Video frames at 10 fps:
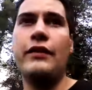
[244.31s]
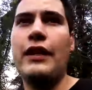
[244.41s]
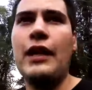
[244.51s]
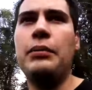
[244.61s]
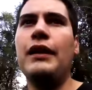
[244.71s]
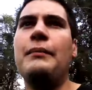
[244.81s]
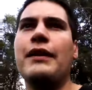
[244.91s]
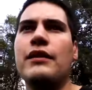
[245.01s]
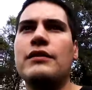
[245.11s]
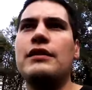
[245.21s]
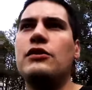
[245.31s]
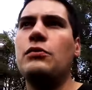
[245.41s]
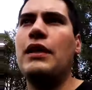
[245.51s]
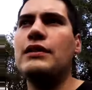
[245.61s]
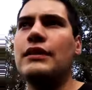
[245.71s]
They complain about their
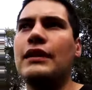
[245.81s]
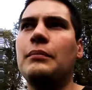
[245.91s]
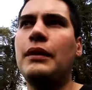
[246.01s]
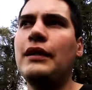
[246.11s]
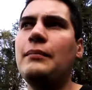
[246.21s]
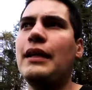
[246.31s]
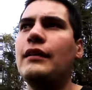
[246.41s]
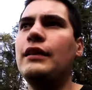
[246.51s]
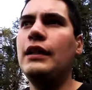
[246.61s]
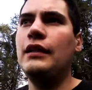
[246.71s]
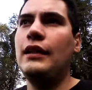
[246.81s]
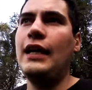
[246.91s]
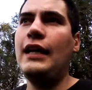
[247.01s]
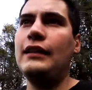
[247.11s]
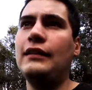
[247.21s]
situation. They complain about,
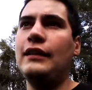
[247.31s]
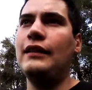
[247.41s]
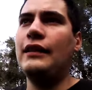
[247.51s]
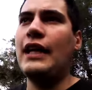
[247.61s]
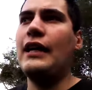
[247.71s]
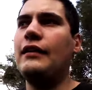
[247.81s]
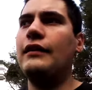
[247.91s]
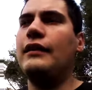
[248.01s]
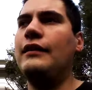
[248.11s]
hey, how,